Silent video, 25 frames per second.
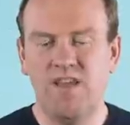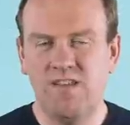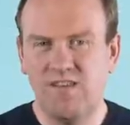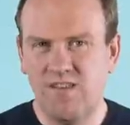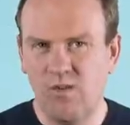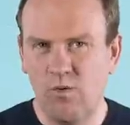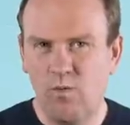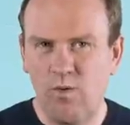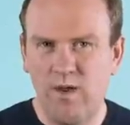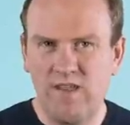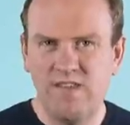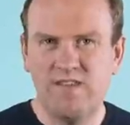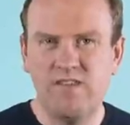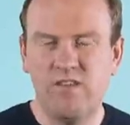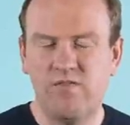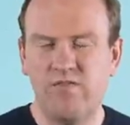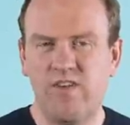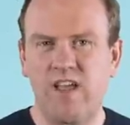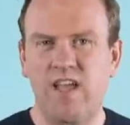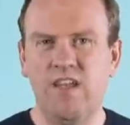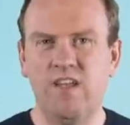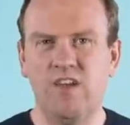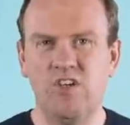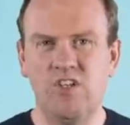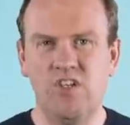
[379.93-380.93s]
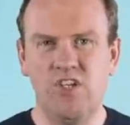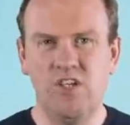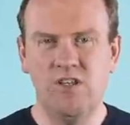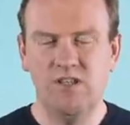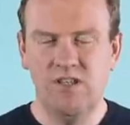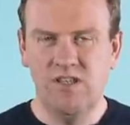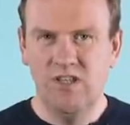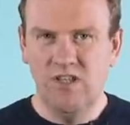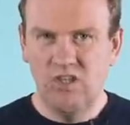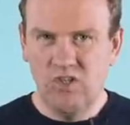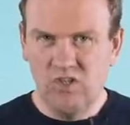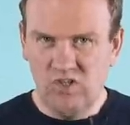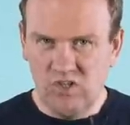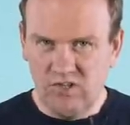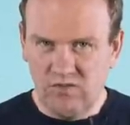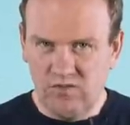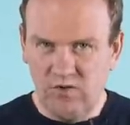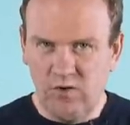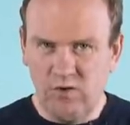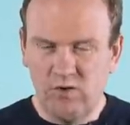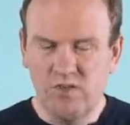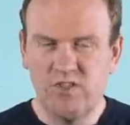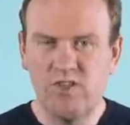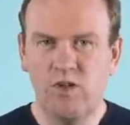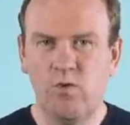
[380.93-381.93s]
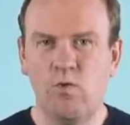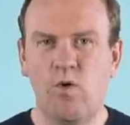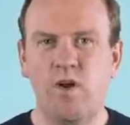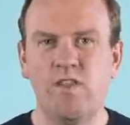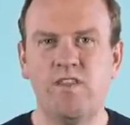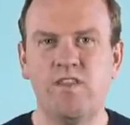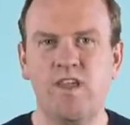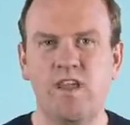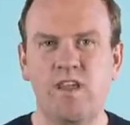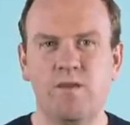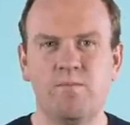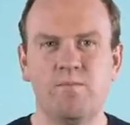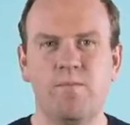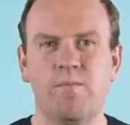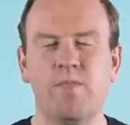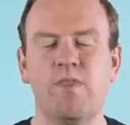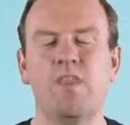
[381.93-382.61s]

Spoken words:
It's a waste of energy. Just focus on one thing.